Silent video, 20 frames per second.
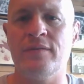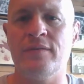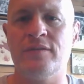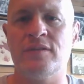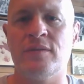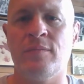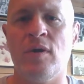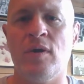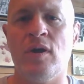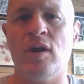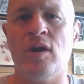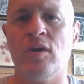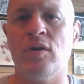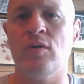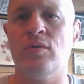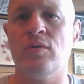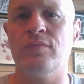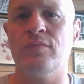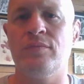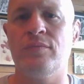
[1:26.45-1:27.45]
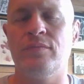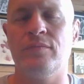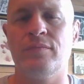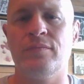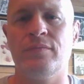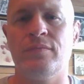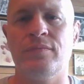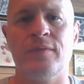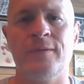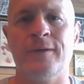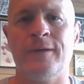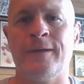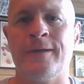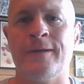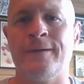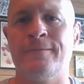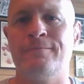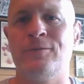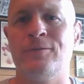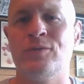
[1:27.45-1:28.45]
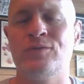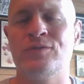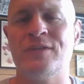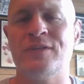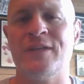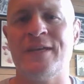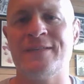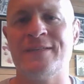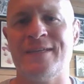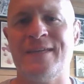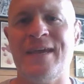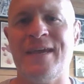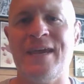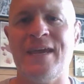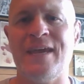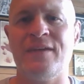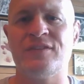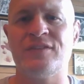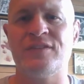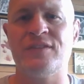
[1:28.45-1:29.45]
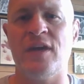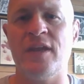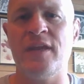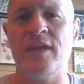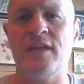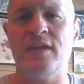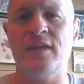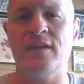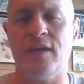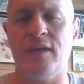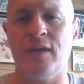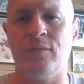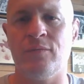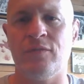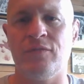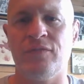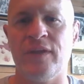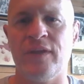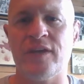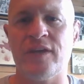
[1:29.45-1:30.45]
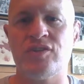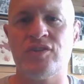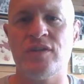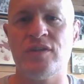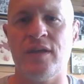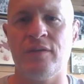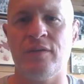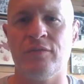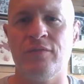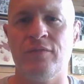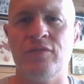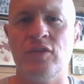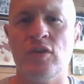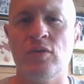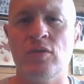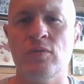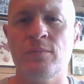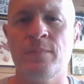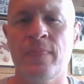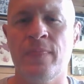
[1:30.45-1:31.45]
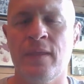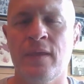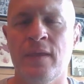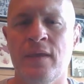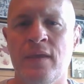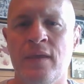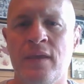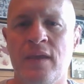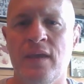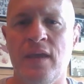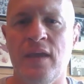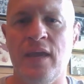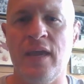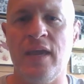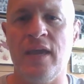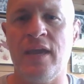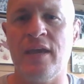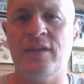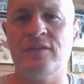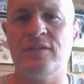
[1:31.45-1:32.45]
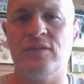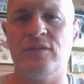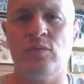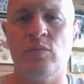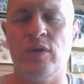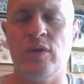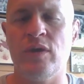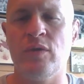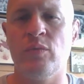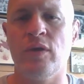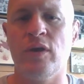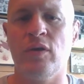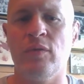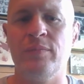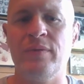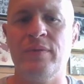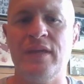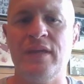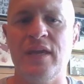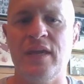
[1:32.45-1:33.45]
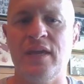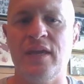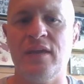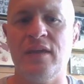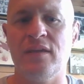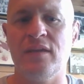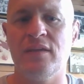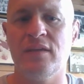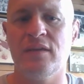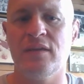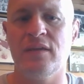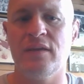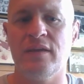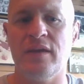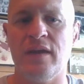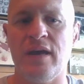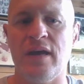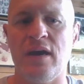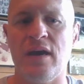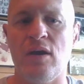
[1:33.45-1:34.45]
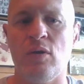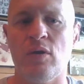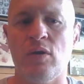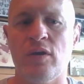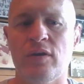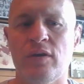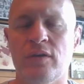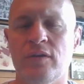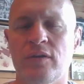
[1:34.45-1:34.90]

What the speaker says: Tomorrow, use it as a day of study and reflection and review, and we will begin our